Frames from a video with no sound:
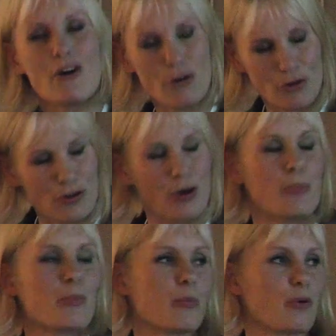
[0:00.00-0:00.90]
on
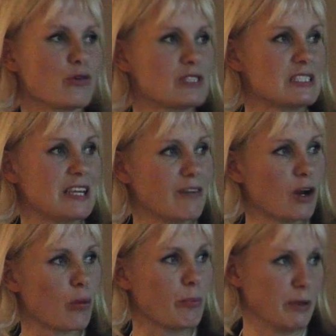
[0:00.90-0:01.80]
the process
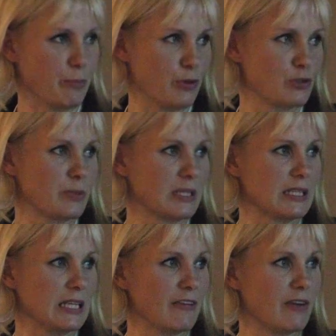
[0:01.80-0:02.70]
development
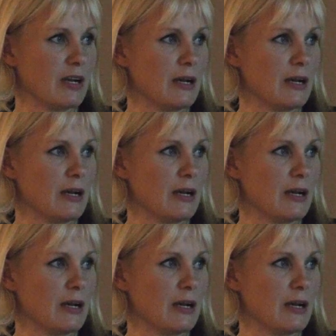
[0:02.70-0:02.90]
perspective.